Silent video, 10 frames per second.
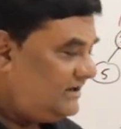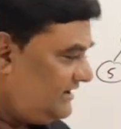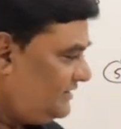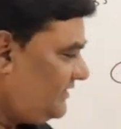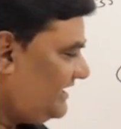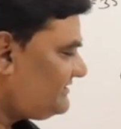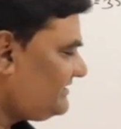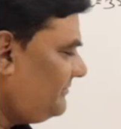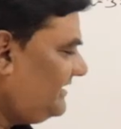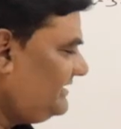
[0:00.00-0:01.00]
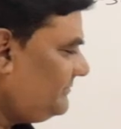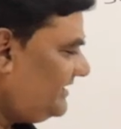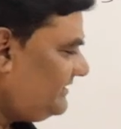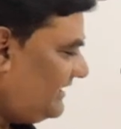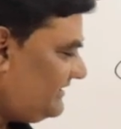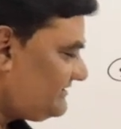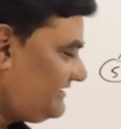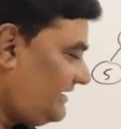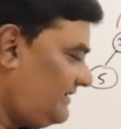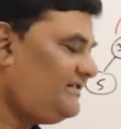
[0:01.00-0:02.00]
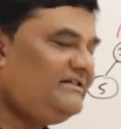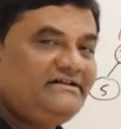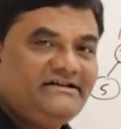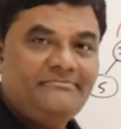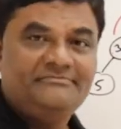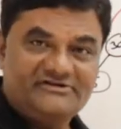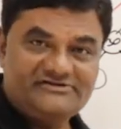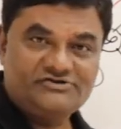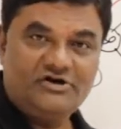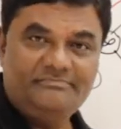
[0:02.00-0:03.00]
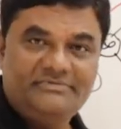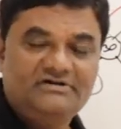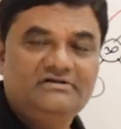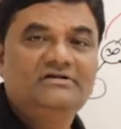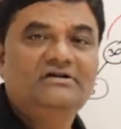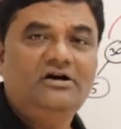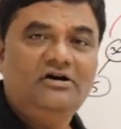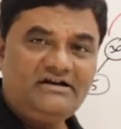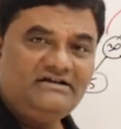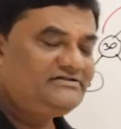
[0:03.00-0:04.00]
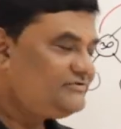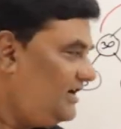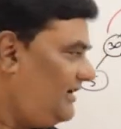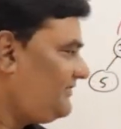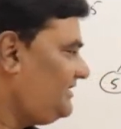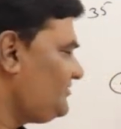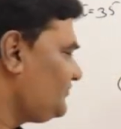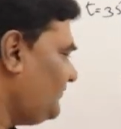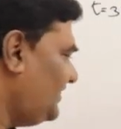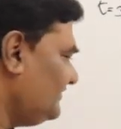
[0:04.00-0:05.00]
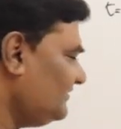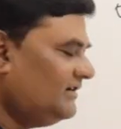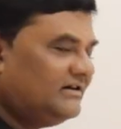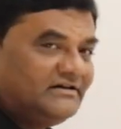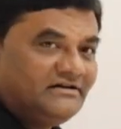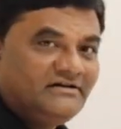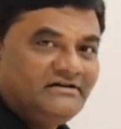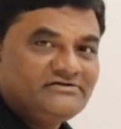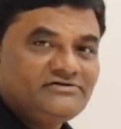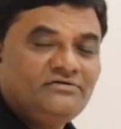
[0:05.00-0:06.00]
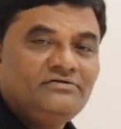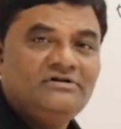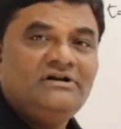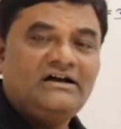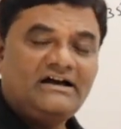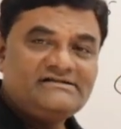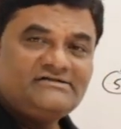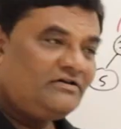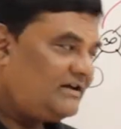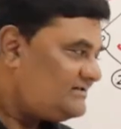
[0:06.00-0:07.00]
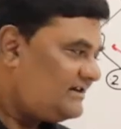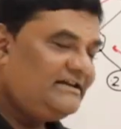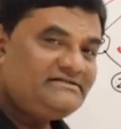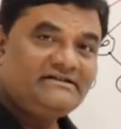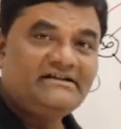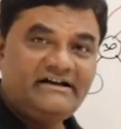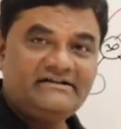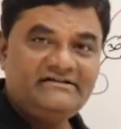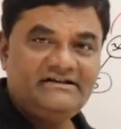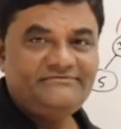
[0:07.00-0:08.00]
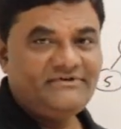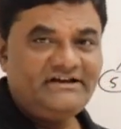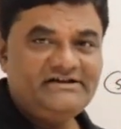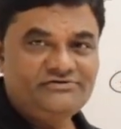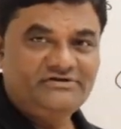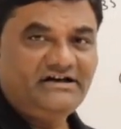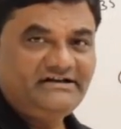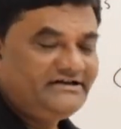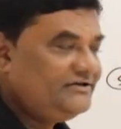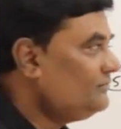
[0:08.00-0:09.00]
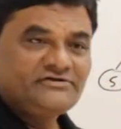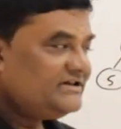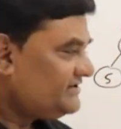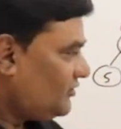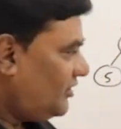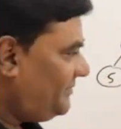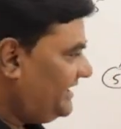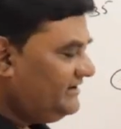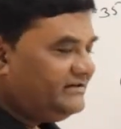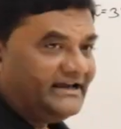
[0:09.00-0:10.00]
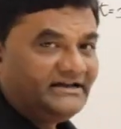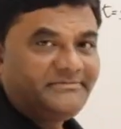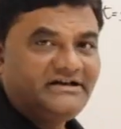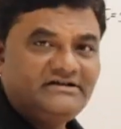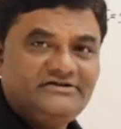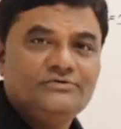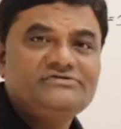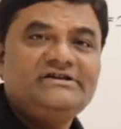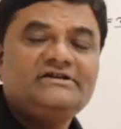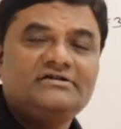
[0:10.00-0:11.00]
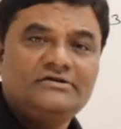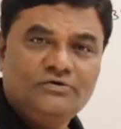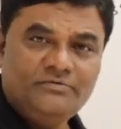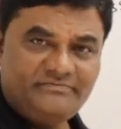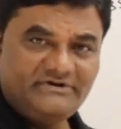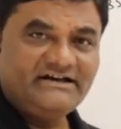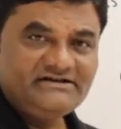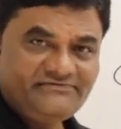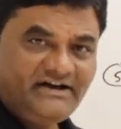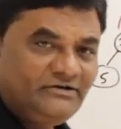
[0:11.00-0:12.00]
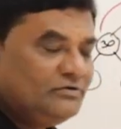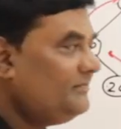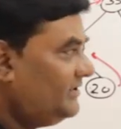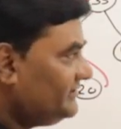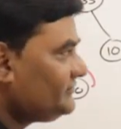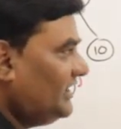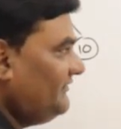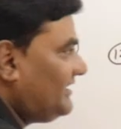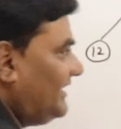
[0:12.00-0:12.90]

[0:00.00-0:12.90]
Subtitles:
Until you get some element that is greater than temp, stop. Or else you have reached 1. So as long as I is greater than 1, I should continue. So this copying can be done using loop, that is while loop. So I will